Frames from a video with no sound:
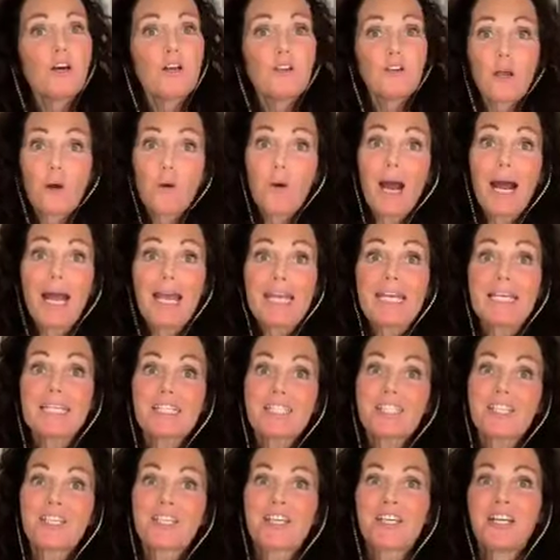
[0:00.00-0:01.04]
No, I
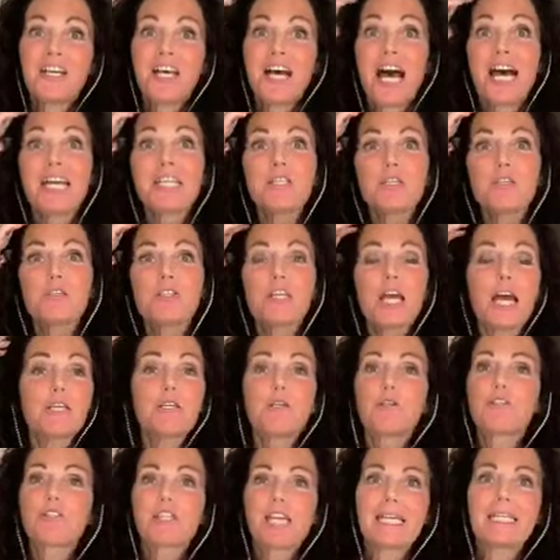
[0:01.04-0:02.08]
ain't. And
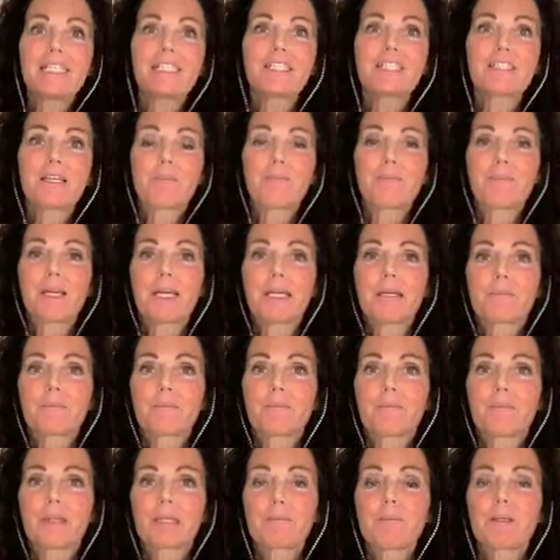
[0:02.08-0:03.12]
you change something.
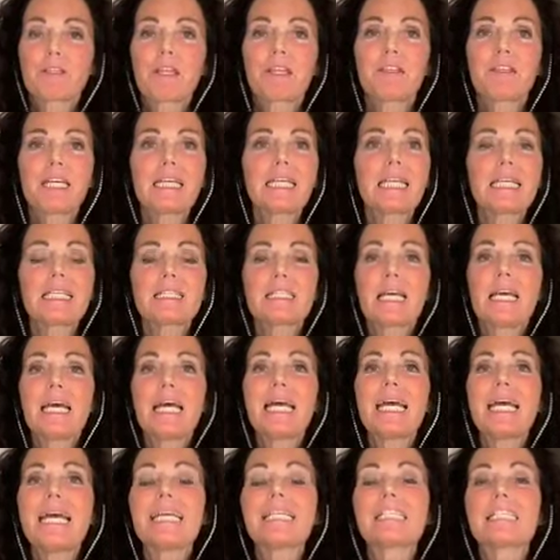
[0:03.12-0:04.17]
But the thing is,
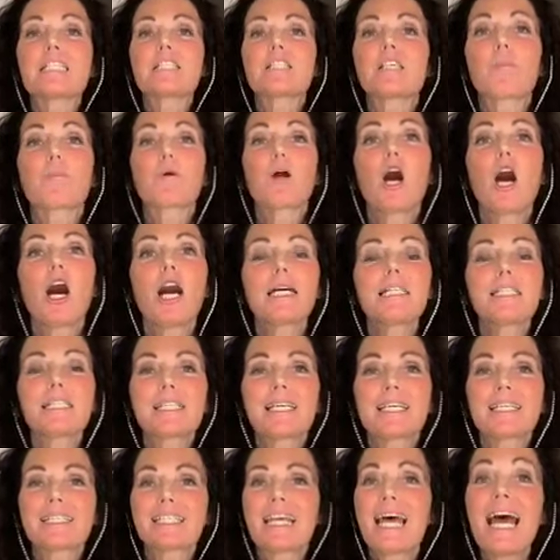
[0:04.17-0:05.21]
it's a
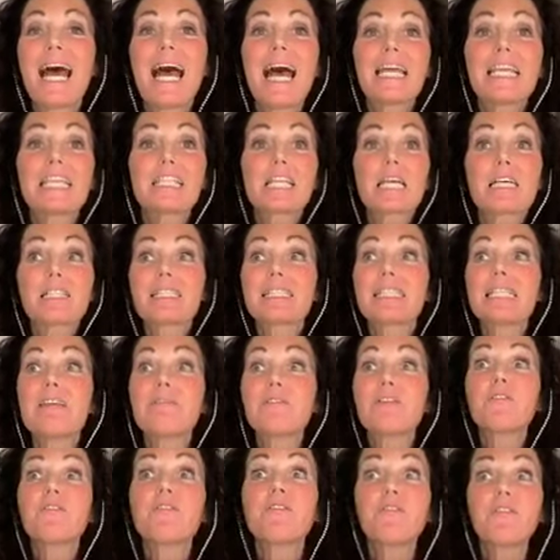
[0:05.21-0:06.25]
subconscious and it doesn't
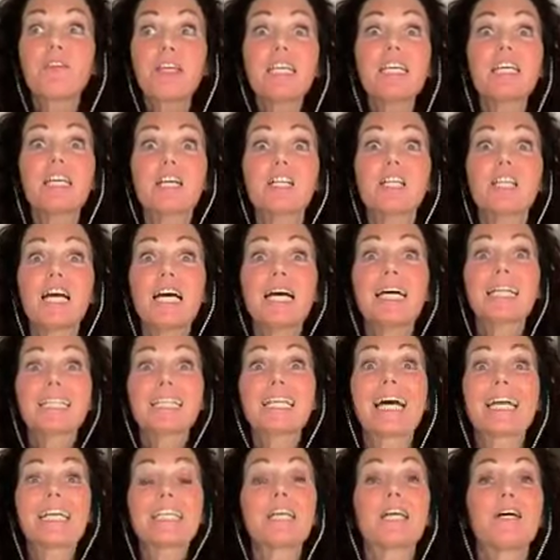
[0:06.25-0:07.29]
even feel
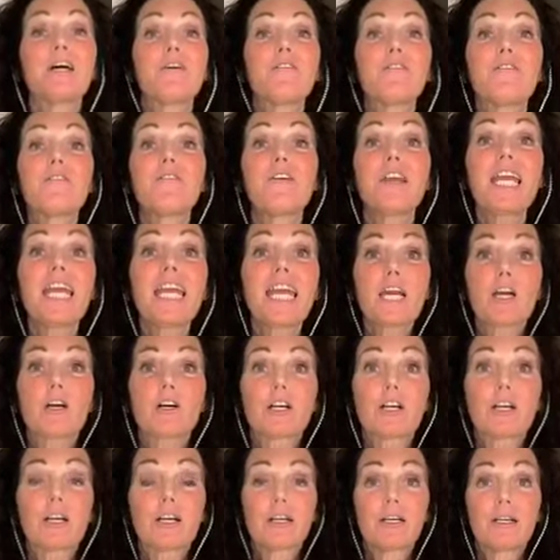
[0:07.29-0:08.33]
like fear,
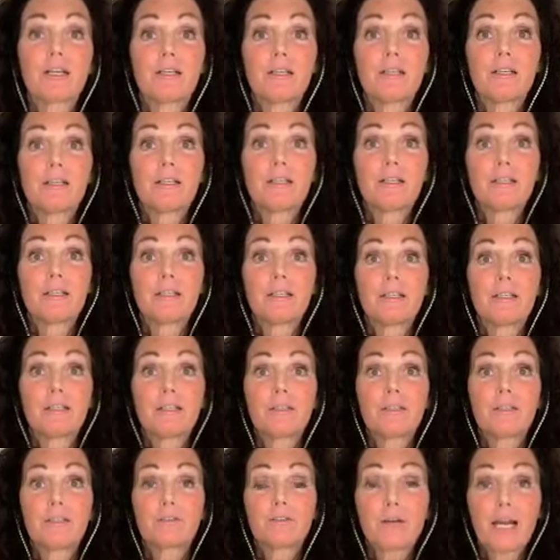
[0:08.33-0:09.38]

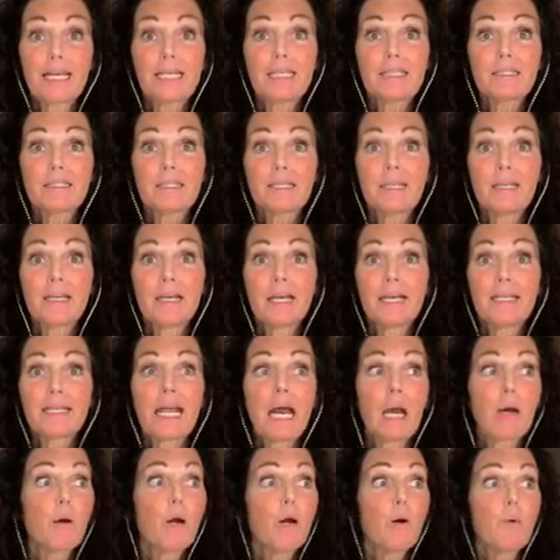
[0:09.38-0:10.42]
right?
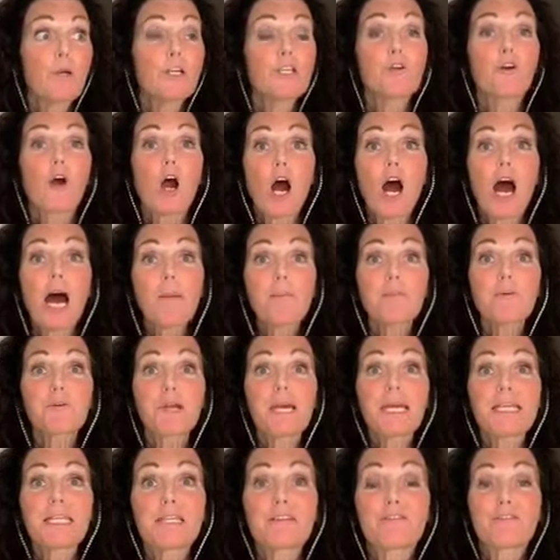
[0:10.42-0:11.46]
Now, when you're
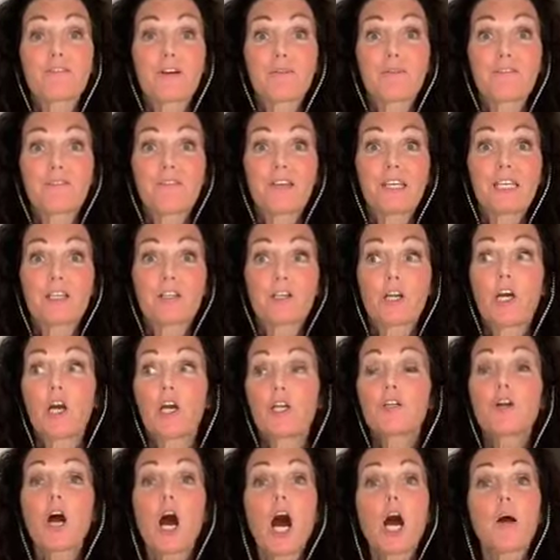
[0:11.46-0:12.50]
operating from fear,
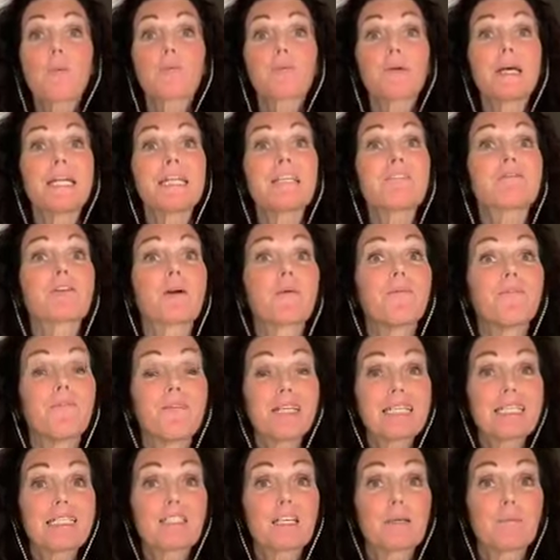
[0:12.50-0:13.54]
you're operating from
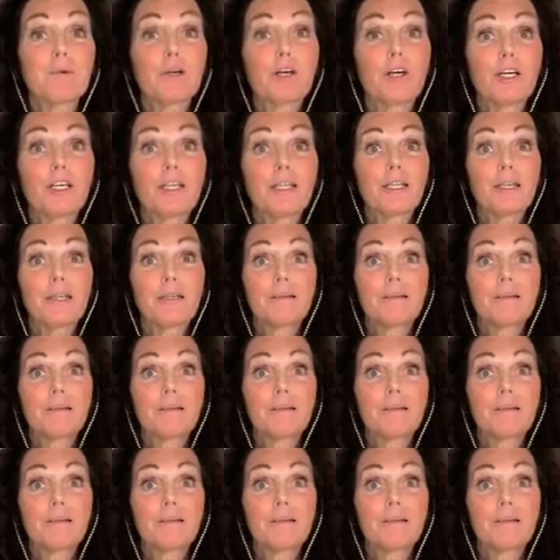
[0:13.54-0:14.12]
victimhood.